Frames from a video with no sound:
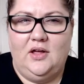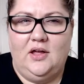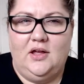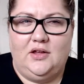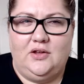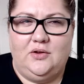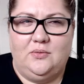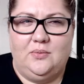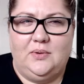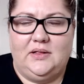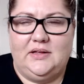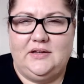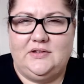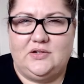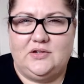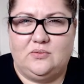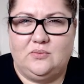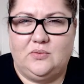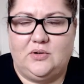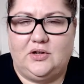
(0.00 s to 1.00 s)
you really
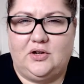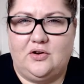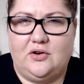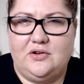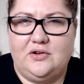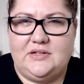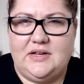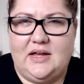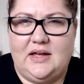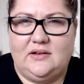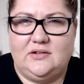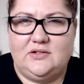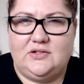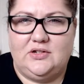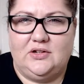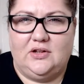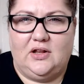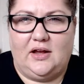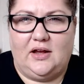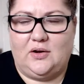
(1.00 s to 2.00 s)
don't want to go down
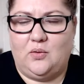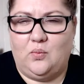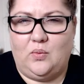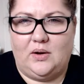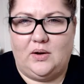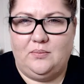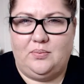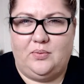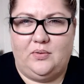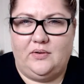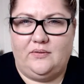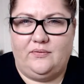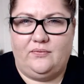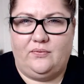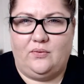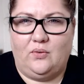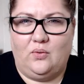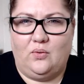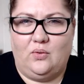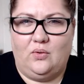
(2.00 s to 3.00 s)
to like a
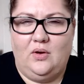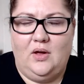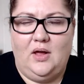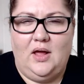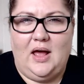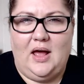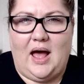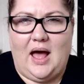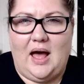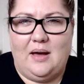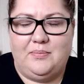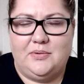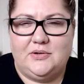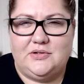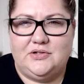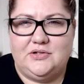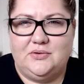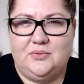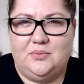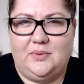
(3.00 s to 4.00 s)
1.4
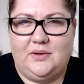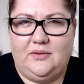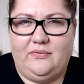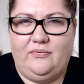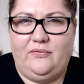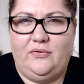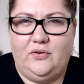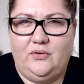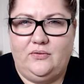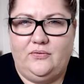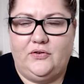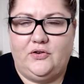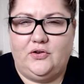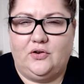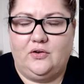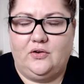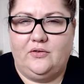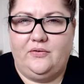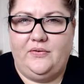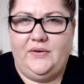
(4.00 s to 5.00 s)
aperture with food
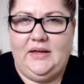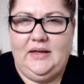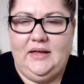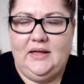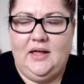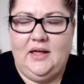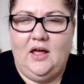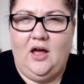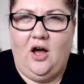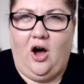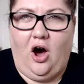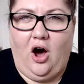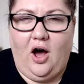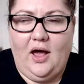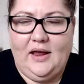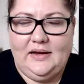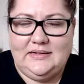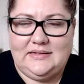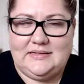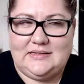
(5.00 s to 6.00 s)
photography.
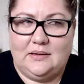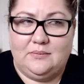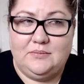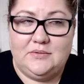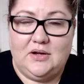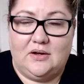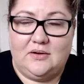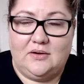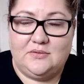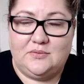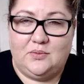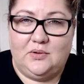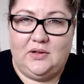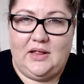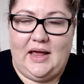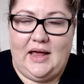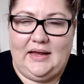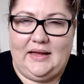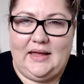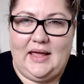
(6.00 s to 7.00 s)
I sometimes will
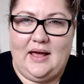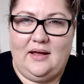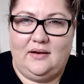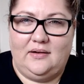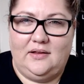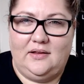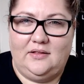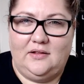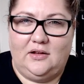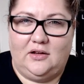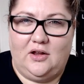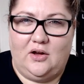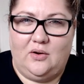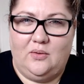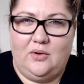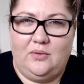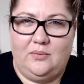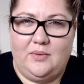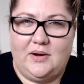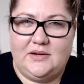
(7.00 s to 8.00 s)
hang out in the
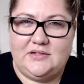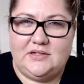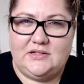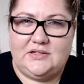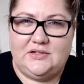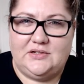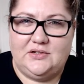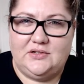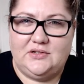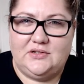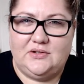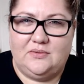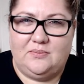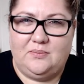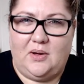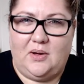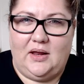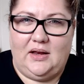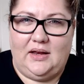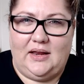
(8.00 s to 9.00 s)
lower registers of
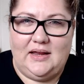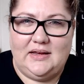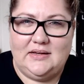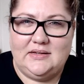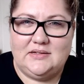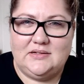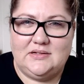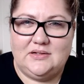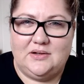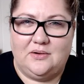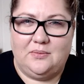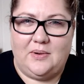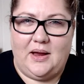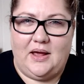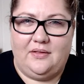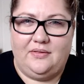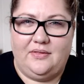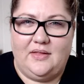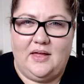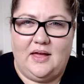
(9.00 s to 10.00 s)
my lens
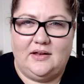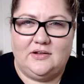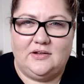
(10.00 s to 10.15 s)
around that